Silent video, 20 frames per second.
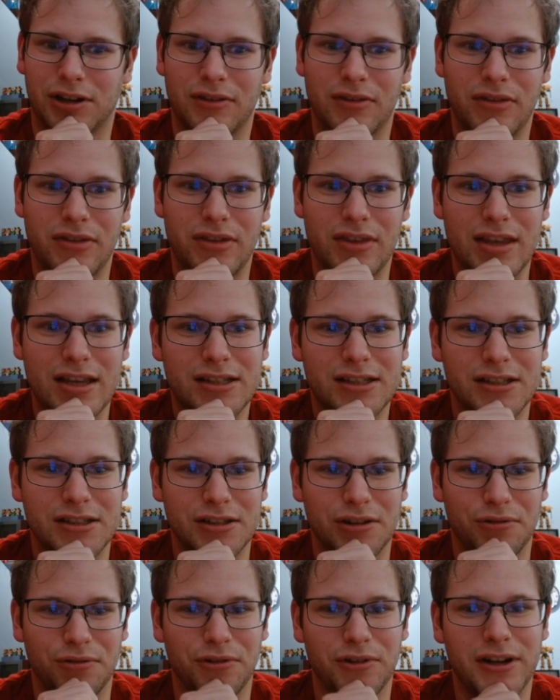This is a
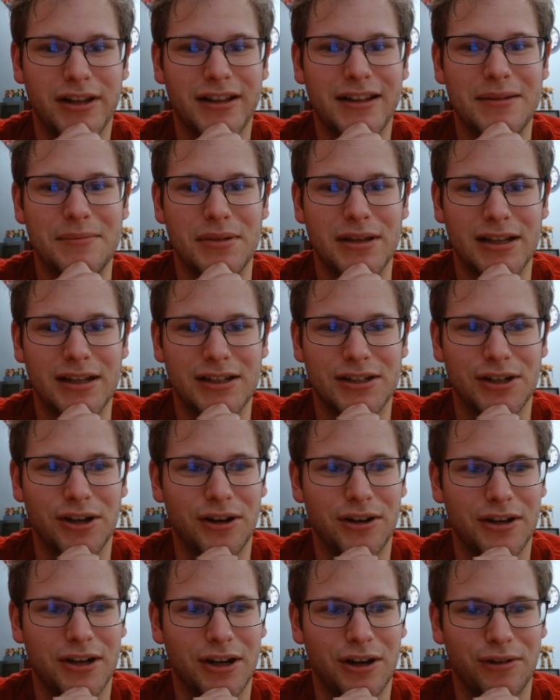really big turn
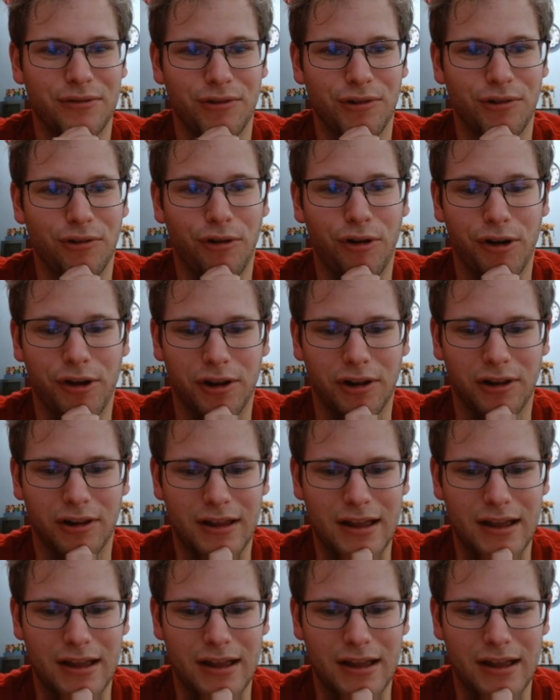here for Royal,